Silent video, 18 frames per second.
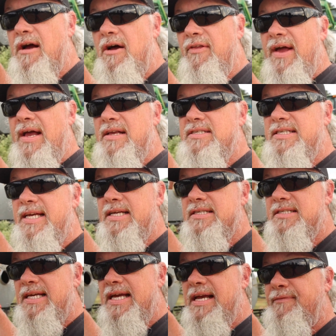on that
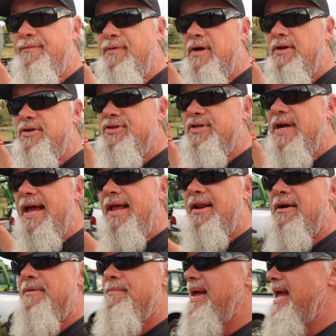16-foot
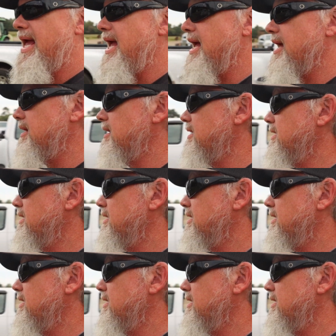trailer, man.